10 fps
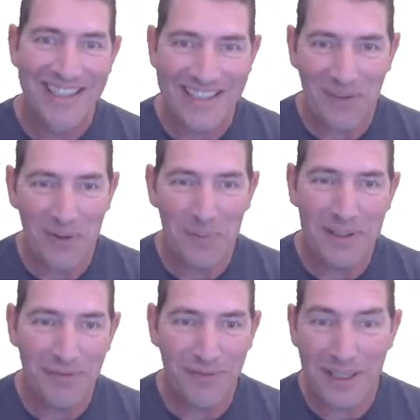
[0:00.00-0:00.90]
That would
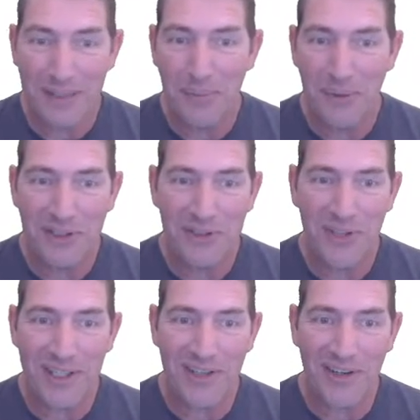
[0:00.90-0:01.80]
be freaking pretty
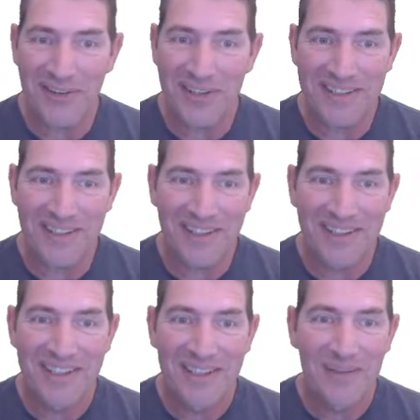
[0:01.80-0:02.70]
straight card right there.
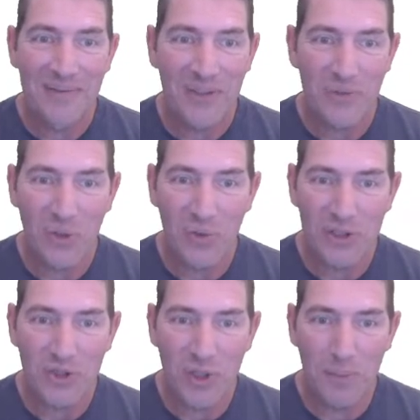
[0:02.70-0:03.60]
We were on
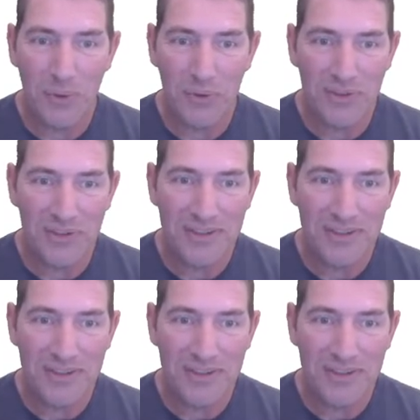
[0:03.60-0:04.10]
triples.